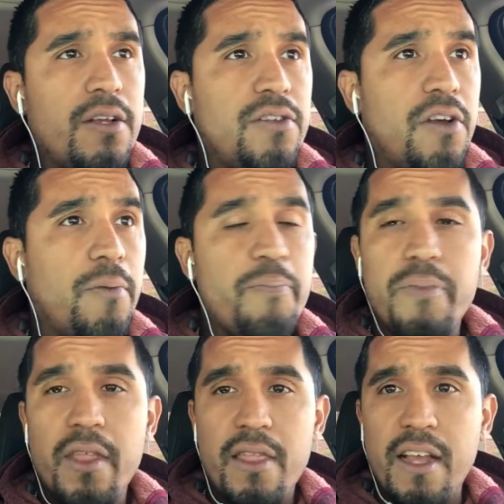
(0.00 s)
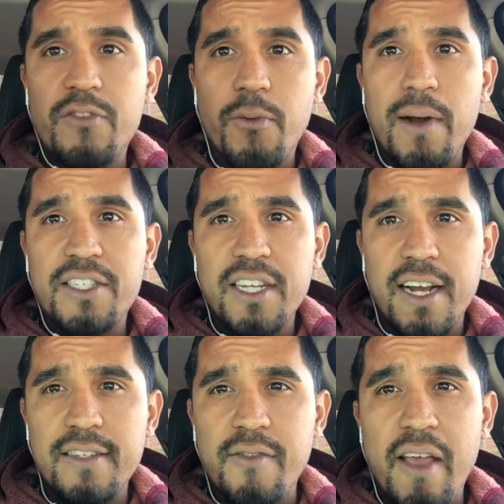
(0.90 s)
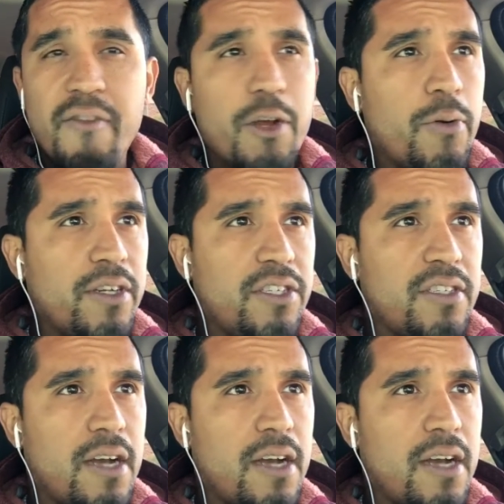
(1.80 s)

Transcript: So thanks for watching, guys. If you have any questions,